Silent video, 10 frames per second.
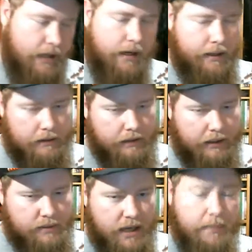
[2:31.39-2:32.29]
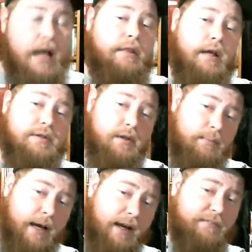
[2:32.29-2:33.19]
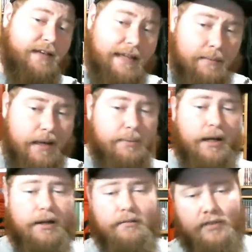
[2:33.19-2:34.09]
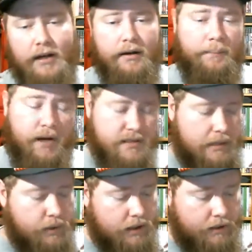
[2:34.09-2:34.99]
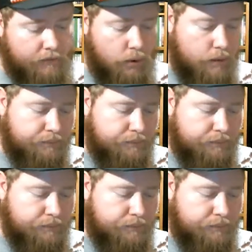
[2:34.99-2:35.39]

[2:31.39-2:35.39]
I know, GameStop. And I was going to buy it off of eBay, but I couldn't find it in the price I wanted it for.